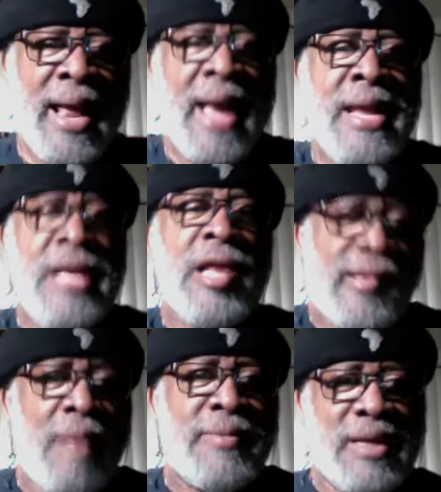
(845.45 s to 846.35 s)
I needed
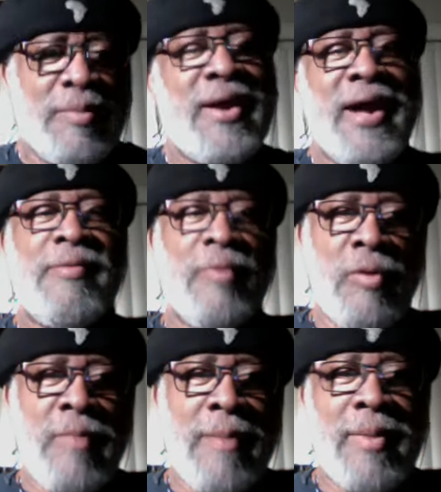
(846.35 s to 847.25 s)
something, because
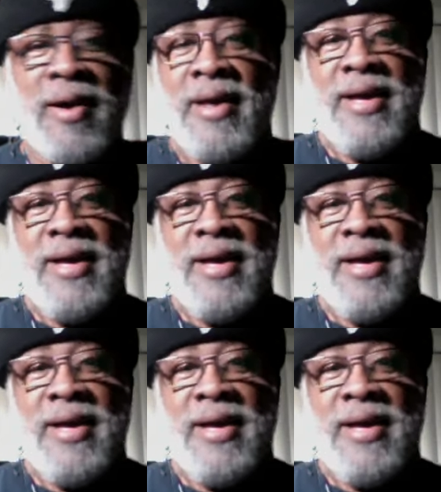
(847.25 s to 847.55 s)
remember,